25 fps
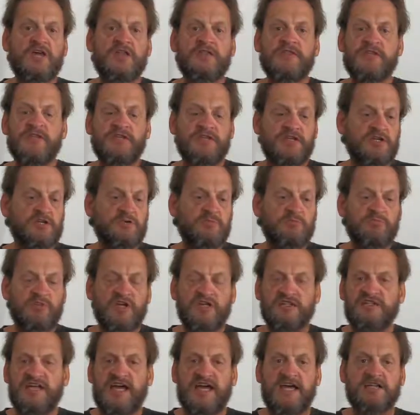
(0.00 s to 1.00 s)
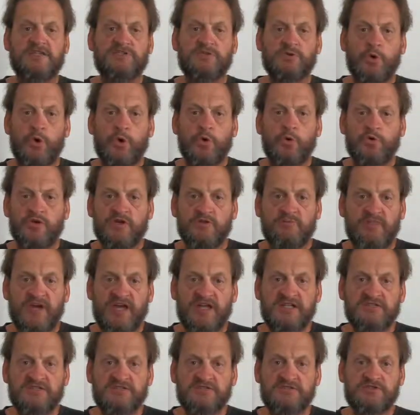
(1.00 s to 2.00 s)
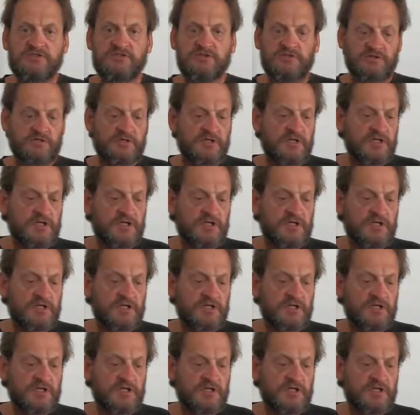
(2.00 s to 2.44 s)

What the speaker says: that you can attach all your badges to.